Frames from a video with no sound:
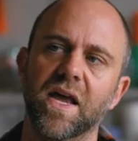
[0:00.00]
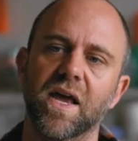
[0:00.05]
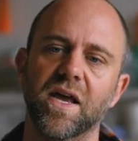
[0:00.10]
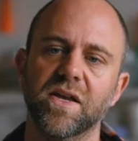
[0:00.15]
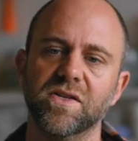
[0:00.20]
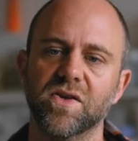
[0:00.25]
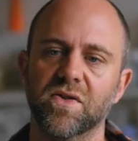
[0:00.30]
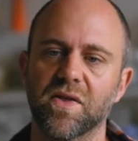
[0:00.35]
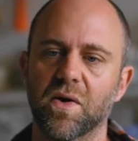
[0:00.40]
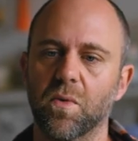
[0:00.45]

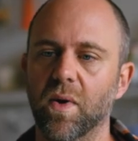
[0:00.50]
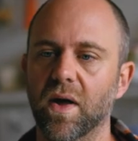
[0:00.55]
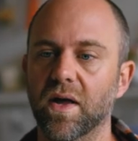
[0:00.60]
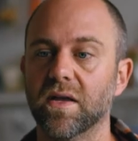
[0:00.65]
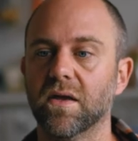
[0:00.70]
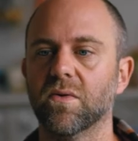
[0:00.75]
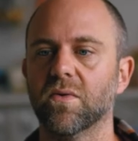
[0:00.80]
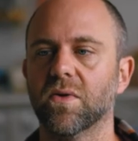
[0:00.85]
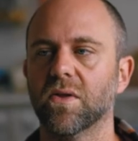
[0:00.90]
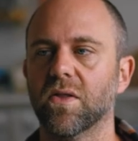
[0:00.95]
so that while
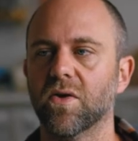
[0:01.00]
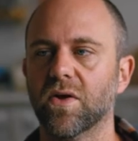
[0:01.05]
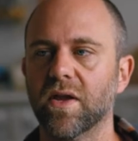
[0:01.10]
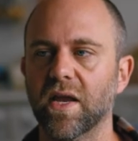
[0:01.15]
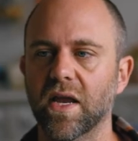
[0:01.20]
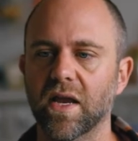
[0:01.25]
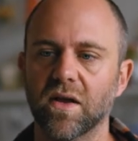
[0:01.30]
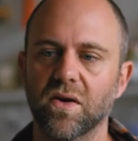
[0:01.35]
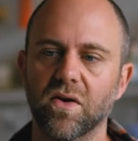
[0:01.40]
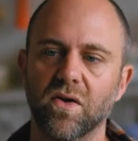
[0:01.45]
you were
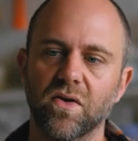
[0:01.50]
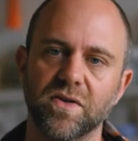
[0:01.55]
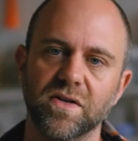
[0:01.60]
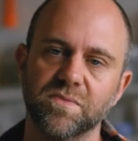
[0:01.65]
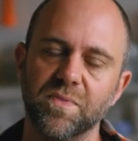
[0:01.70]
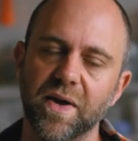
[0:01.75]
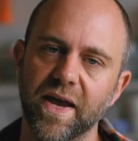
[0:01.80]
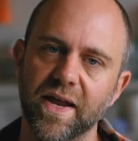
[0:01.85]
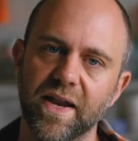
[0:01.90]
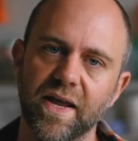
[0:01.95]
looking at all these
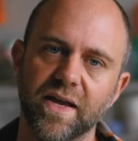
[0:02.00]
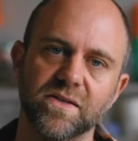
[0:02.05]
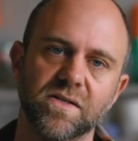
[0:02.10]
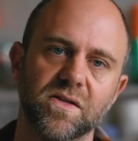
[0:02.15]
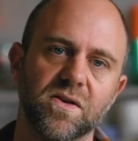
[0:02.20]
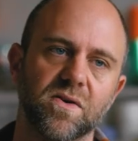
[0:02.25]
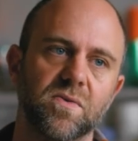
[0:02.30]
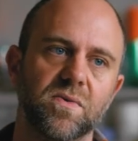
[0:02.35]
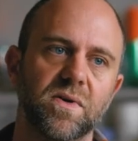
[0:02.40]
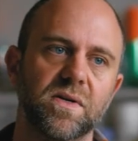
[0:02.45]
paintings,
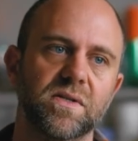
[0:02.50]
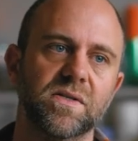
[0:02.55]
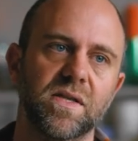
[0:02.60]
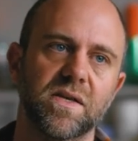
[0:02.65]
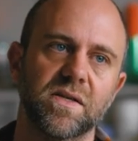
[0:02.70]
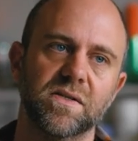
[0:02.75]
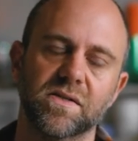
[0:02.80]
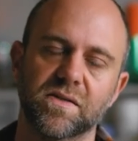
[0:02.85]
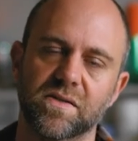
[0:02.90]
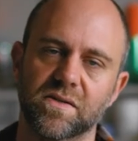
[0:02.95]
there was
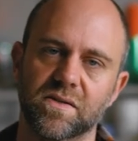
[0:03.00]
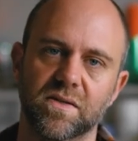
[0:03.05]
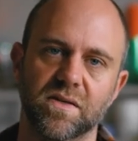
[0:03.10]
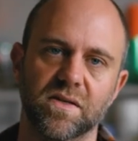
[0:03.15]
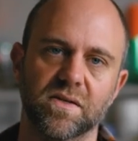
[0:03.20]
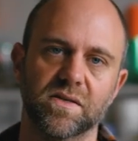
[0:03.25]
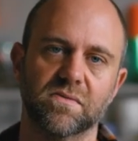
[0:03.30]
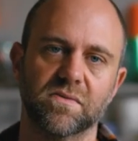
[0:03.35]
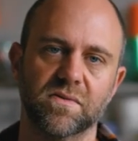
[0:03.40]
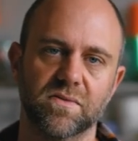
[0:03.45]
this
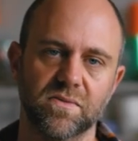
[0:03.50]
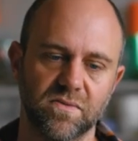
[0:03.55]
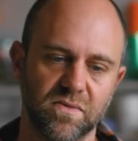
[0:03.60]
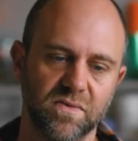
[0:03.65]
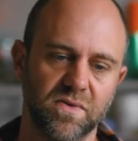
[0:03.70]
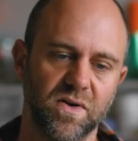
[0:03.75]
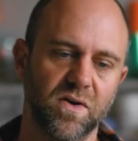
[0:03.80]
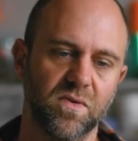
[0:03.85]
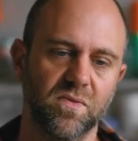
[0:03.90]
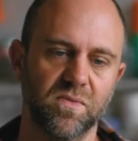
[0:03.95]
this
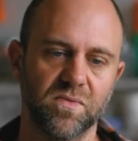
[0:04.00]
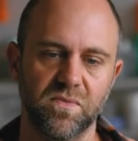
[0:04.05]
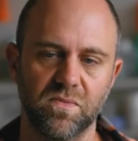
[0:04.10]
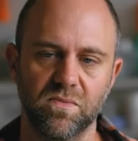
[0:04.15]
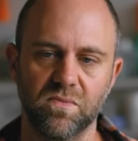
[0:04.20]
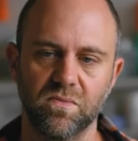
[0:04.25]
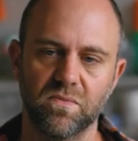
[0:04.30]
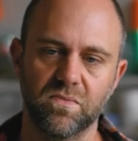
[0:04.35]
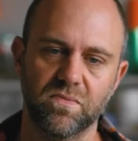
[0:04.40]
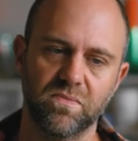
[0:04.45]
you
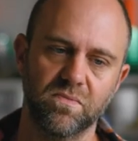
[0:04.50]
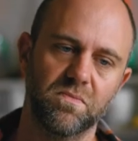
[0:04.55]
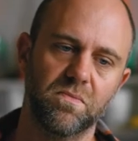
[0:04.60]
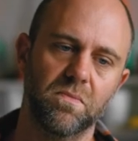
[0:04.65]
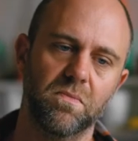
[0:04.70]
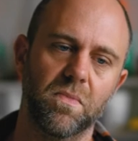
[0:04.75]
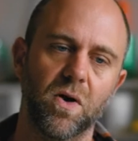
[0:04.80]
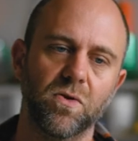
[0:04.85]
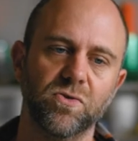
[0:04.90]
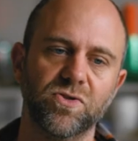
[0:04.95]

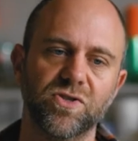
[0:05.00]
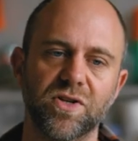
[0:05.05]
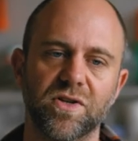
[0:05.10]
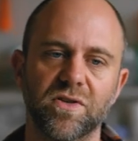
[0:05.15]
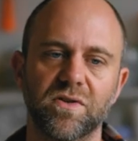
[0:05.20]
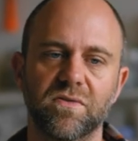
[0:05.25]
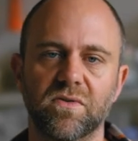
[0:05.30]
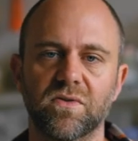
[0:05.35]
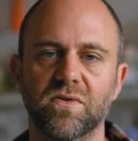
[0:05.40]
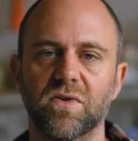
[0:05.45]
know
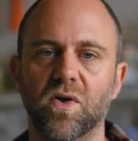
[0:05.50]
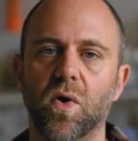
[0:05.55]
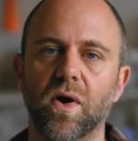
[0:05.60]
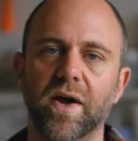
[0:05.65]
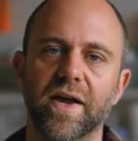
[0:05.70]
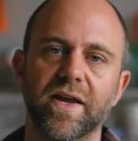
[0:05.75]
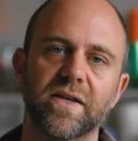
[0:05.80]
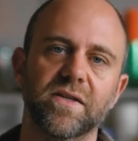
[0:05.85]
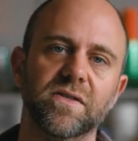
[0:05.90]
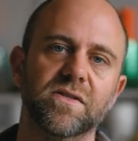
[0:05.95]
motion
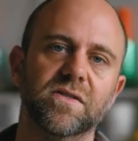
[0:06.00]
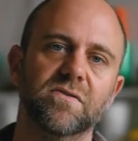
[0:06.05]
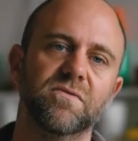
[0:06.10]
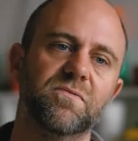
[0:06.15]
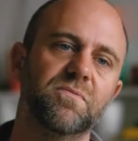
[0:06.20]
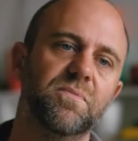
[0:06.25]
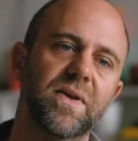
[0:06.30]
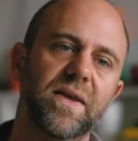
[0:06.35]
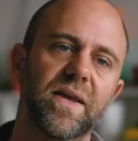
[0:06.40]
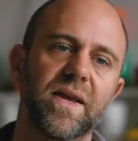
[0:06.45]
noise
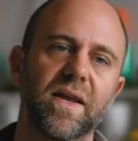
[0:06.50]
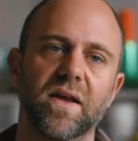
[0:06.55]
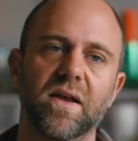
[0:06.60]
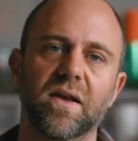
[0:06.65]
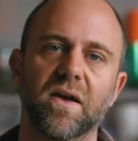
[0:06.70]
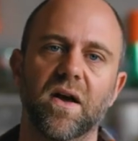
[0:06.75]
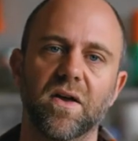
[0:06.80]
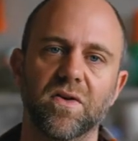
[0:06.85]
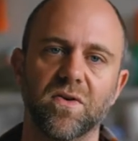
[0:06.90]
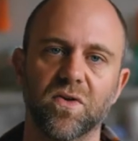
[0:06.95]
of
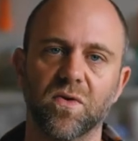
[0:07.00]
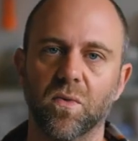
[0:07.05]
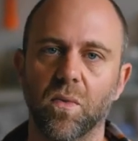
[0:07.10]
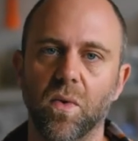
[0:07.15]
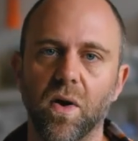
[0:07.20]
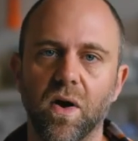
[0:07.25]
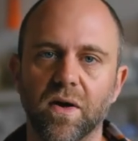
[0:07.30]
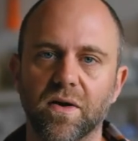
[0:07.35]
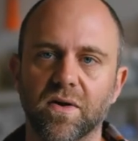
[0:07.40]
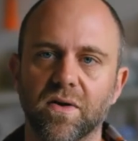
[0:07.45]
being
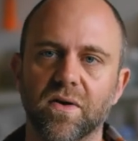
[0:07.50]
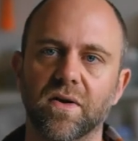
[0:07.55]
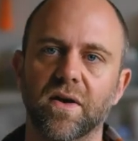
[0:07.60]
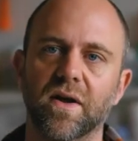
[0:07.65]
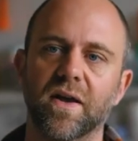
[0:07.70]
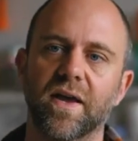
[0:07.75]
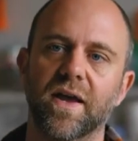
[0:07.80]
underwater.